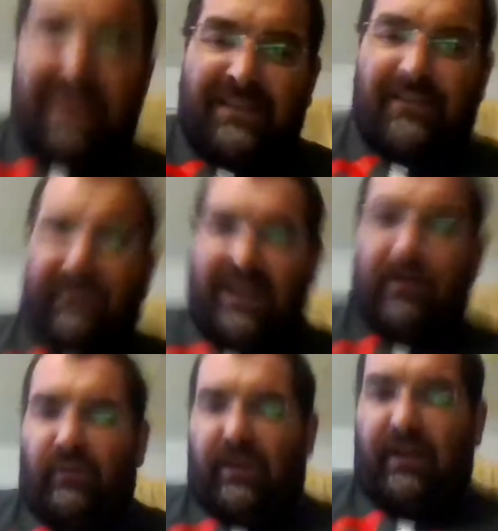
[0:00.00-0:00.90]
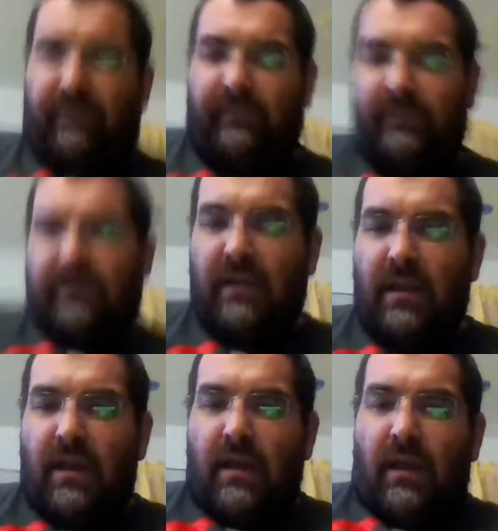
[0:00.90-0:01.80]
so I've got to move around.
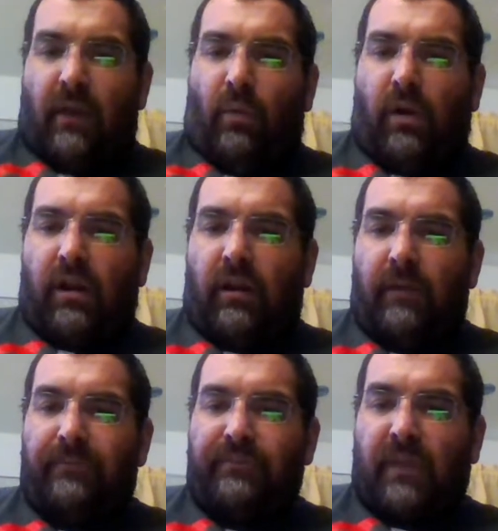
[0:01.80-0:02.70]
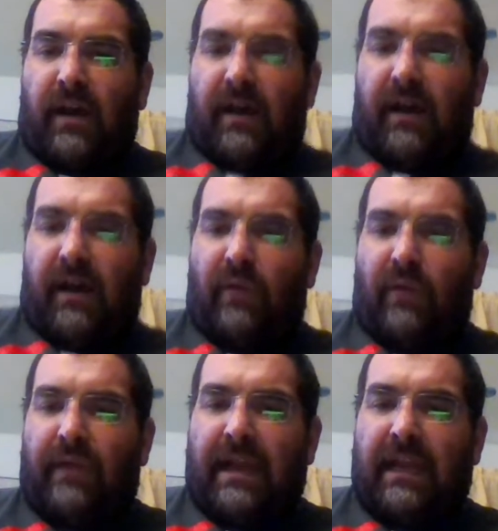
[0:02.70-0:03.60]
Warner, were
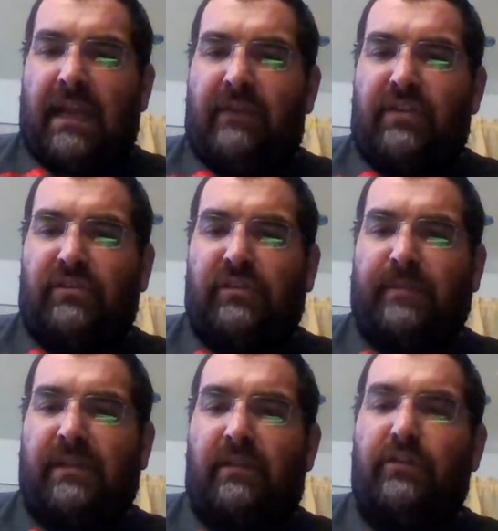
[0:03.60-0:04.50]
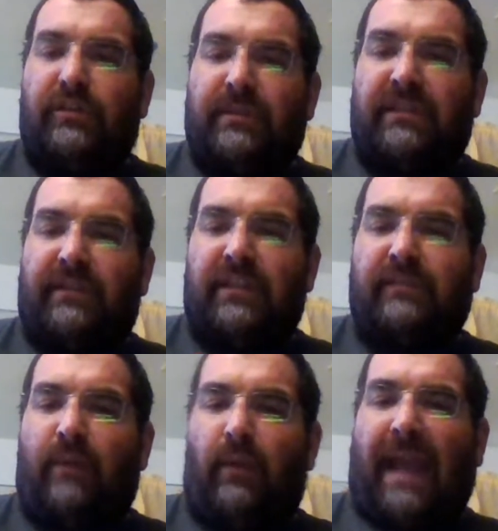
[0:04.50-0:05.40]
there any individuals who specifically
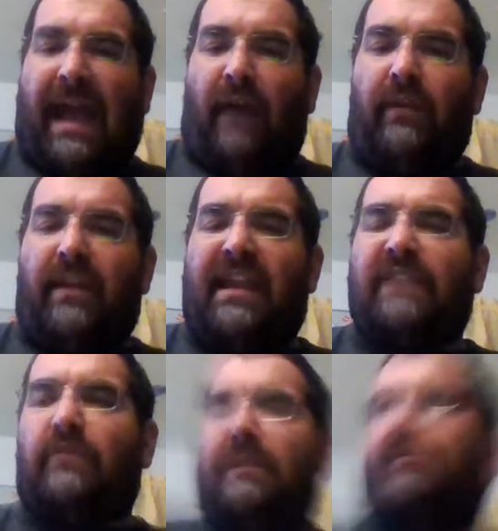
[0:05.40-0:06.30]
spoke out against women's